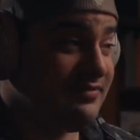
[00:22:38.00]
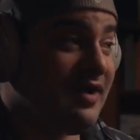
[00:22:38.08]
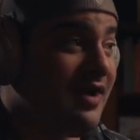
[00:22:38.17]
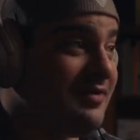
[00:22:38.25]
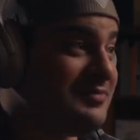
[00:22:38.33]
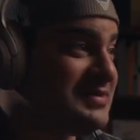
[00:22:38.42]

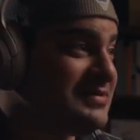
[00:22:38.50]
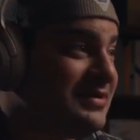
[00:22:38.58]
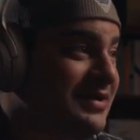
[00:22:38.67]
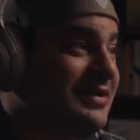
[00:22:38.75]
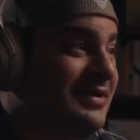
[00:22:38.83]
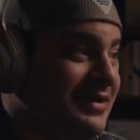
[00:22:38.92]
times.
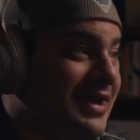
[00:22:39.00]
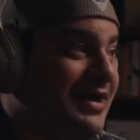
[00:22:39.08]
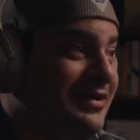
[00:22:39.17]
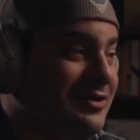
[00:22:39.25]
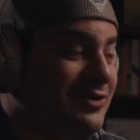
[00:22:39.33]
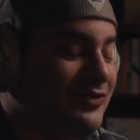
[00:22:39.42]
Yeah,
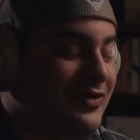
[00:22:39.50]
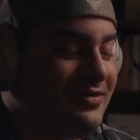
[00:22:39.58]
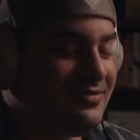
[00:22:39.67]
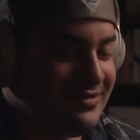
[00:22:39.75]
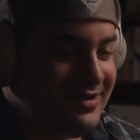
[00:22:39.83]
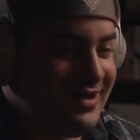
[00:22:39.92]
huge fan.
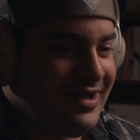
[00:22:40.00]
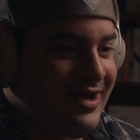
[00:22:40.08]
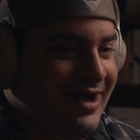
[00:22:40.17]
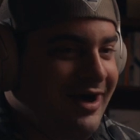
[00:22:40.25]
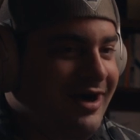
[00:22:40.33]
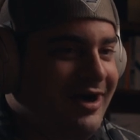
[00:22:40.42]

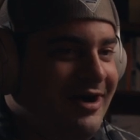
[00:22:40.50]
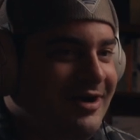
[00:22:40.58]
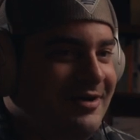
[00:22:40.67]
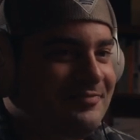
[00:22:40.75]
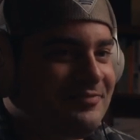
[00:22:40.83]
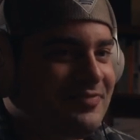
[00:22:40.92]

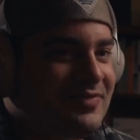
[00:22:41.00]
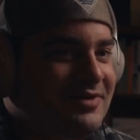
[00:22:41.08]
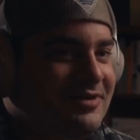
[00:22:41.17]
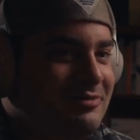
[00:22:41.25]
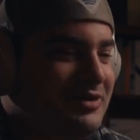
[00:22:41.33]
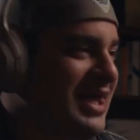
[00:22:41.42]
But
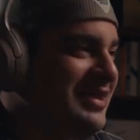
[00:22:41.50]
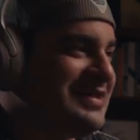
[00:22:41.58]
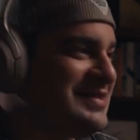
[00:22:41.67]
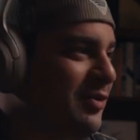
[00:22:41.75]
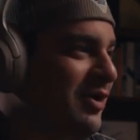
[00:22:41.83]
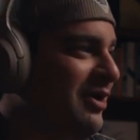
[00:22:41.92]
yeah, that's,
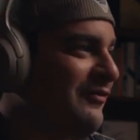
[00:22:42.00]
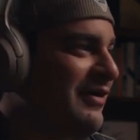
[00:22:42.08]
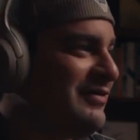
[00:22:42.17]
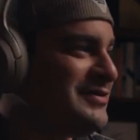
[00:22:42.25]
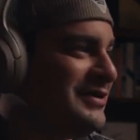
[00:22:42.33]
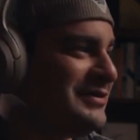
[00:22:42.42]
like, one of her
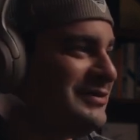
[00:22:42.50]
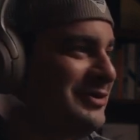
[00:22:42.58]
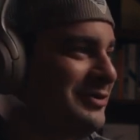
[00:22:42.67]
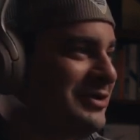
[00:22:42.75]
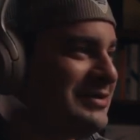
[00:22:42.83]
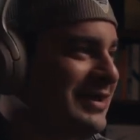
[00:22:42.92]
favorite songs,
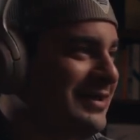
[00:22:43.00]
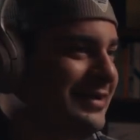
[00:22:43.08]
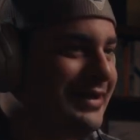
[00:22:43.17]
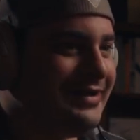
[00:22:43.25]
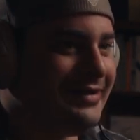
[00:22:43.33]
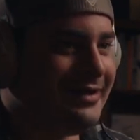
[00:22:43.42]
Dude Looks Like a
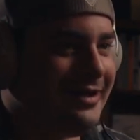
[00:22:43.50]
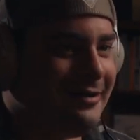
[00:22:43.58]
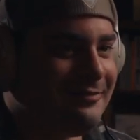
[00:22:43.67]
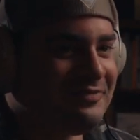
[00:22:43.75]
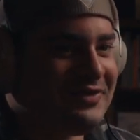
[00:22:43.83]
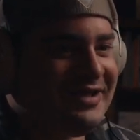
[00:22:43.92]
Lady,
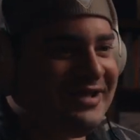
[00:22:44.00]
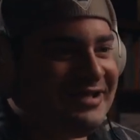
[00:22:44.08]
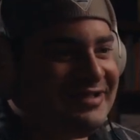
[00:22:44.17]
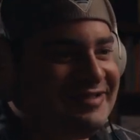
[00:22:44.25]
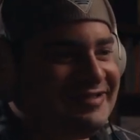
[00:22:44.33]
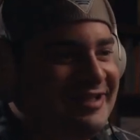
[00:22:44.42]

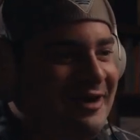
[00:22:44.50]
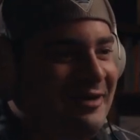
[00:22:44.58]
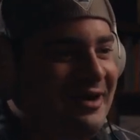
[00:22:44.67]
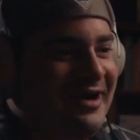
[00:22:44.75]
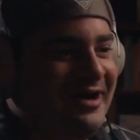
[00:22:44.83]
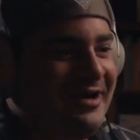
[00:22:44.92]

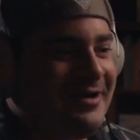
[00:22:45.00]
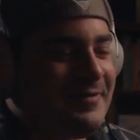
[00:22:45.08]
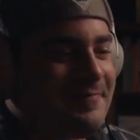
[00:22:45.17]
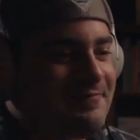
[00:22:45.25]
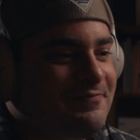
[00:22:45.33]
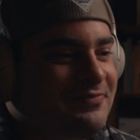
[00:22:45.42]
So,
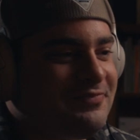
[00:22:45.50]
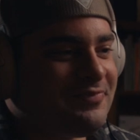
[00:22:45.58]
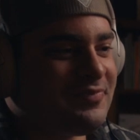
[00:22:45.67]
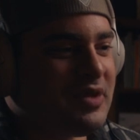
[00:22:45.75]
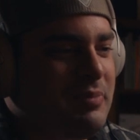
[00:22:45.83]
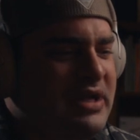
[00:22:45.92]

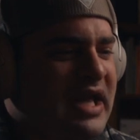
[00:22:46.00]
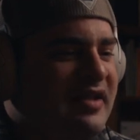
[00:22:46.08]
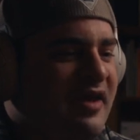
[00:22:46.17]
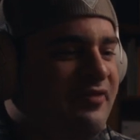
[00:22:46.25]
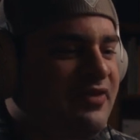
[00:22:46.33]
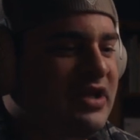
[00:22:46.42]
but yeah,
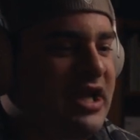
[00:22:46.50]
definitely